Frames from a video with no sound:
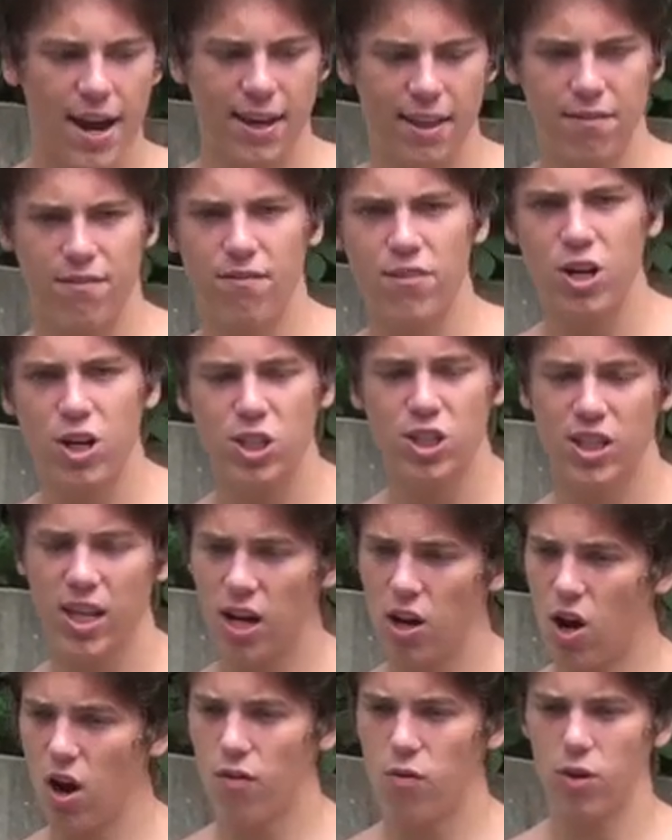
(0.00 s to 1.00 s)
and then finishing
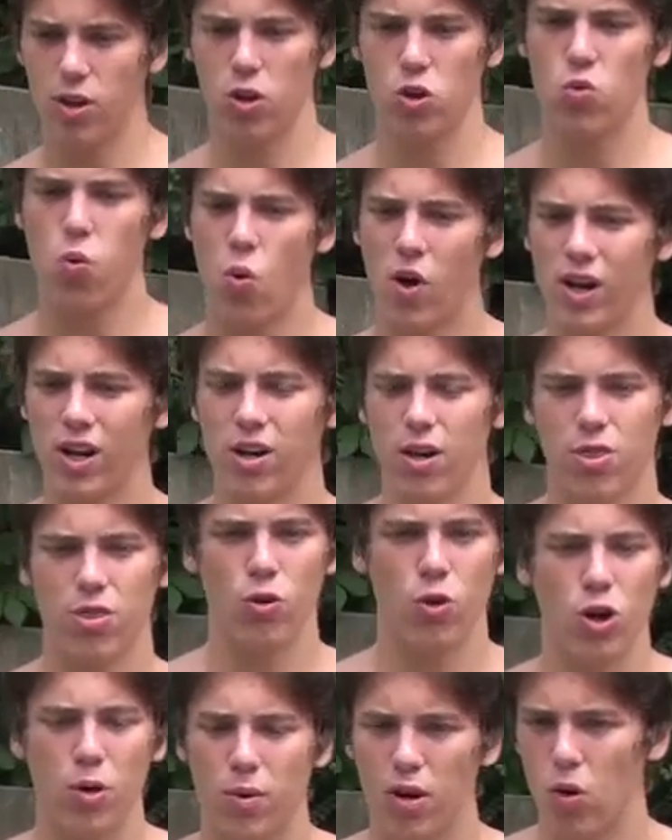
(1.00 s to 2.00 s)
that off with a 20 to
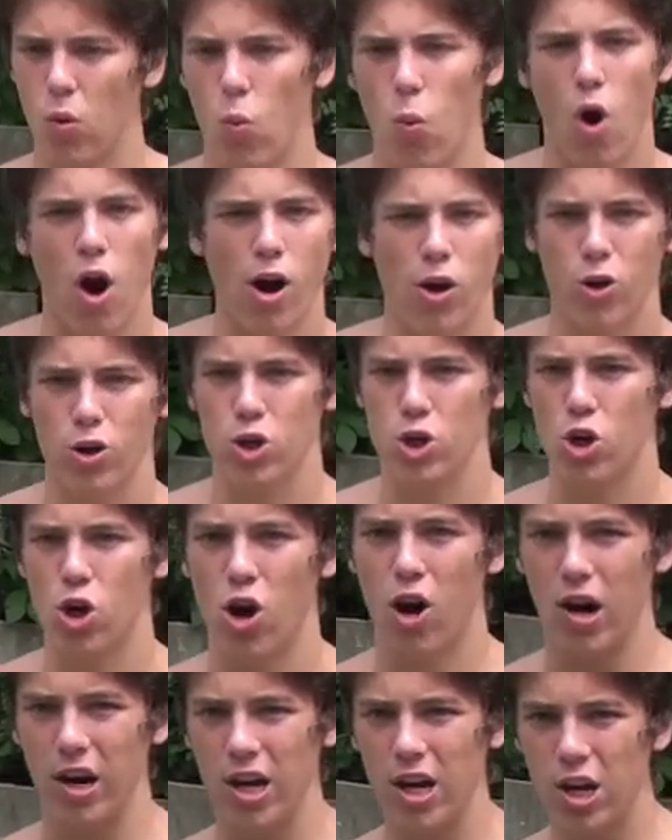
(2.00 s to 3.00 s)
30 minute walk or
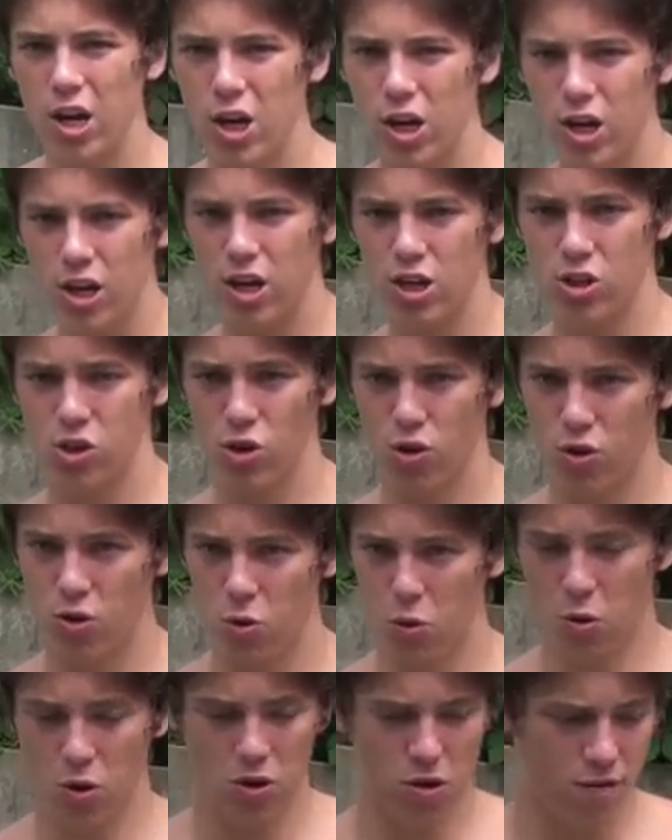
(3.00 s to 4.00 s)
jog, because your,
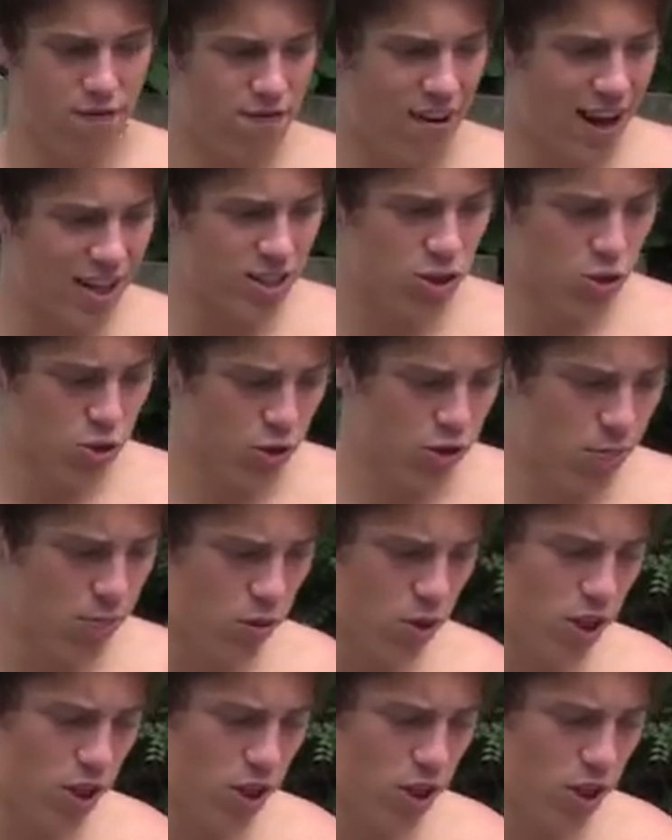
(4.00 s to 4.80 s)
your, your fat cells are in the